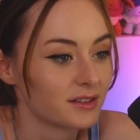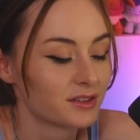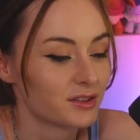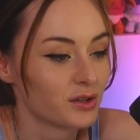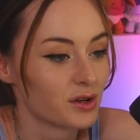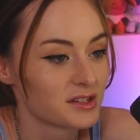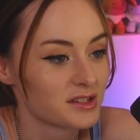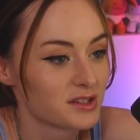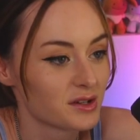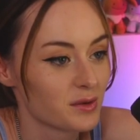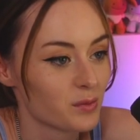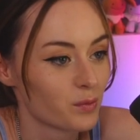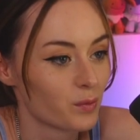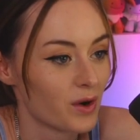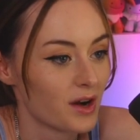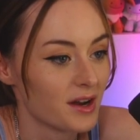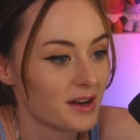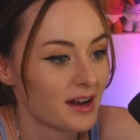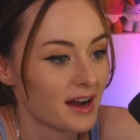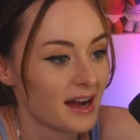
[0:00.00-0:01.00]
Thoughts on
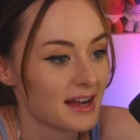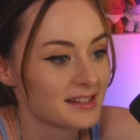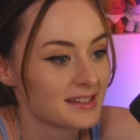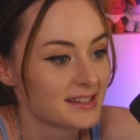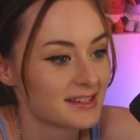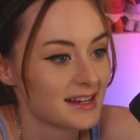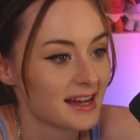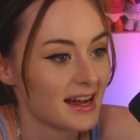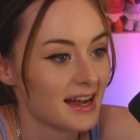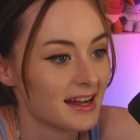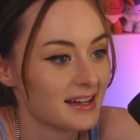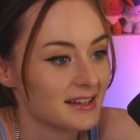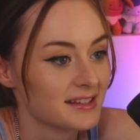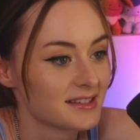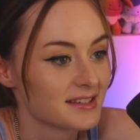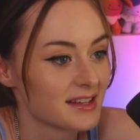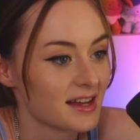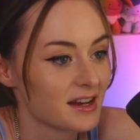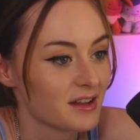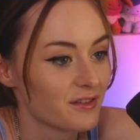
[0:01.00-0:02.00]
one night
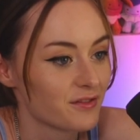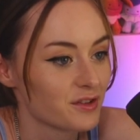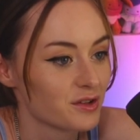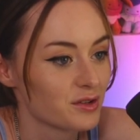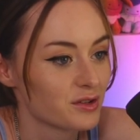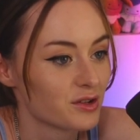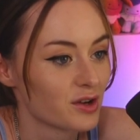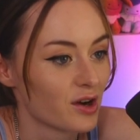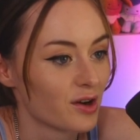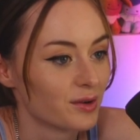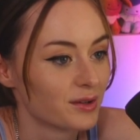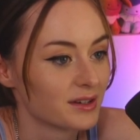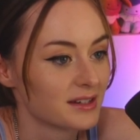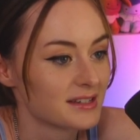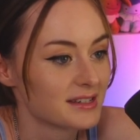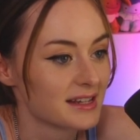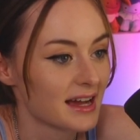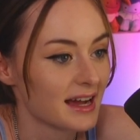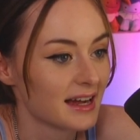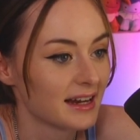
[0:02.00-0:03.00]
stands and if you'd go on a
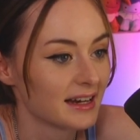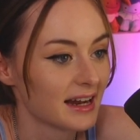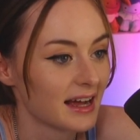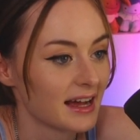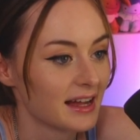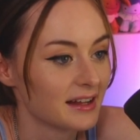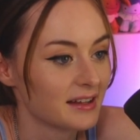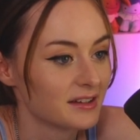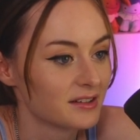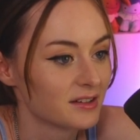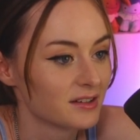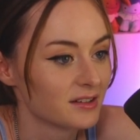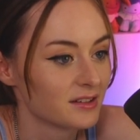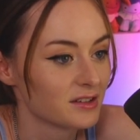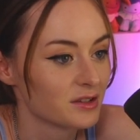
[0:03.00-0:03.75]
date and